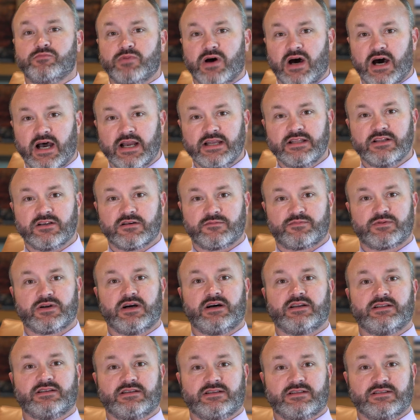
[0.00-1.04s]
behind their
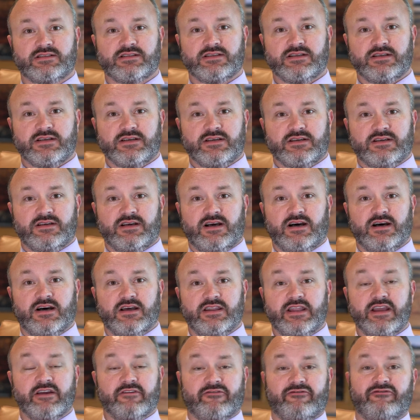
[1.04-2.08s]
product.
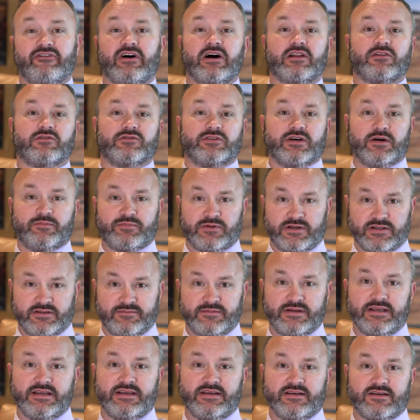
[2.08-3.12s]
They have followed up on
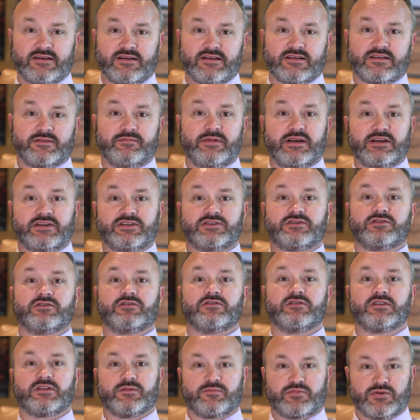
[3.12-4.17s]
me to make sure
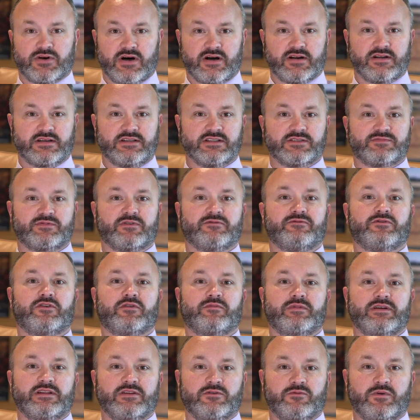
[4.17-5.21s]
that the product is
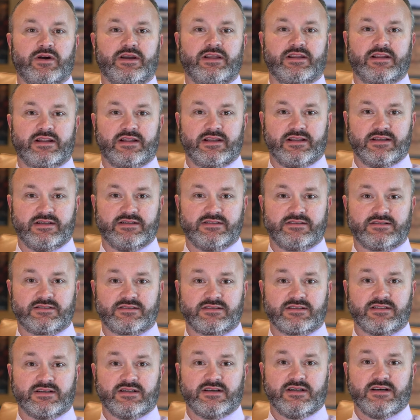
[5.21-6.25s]
performing the way that it
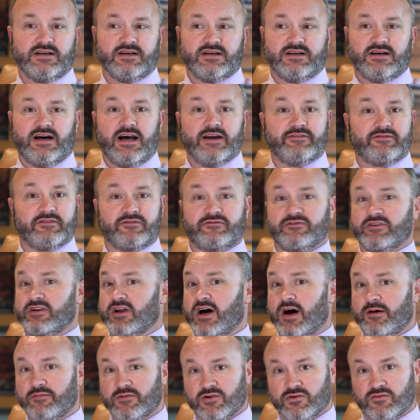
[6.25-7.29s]
is. I have a
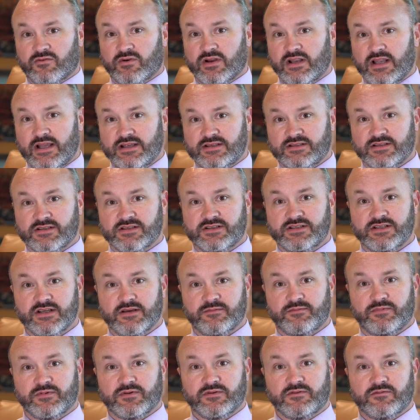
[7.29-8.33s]
phenomenal
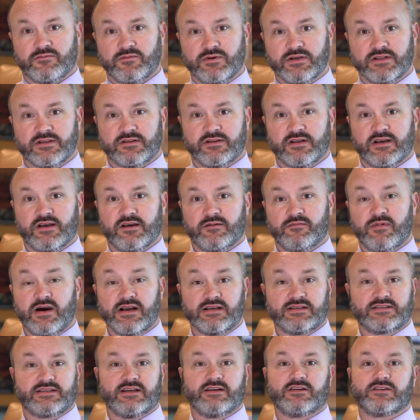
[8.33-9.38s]
relationship with
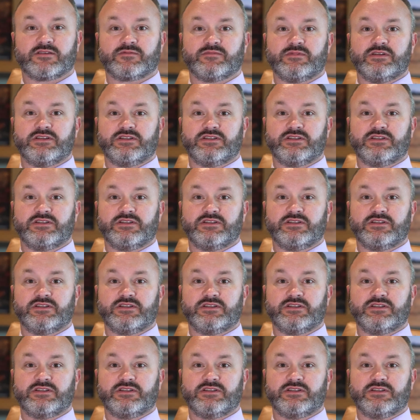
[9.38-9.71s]
my salesman,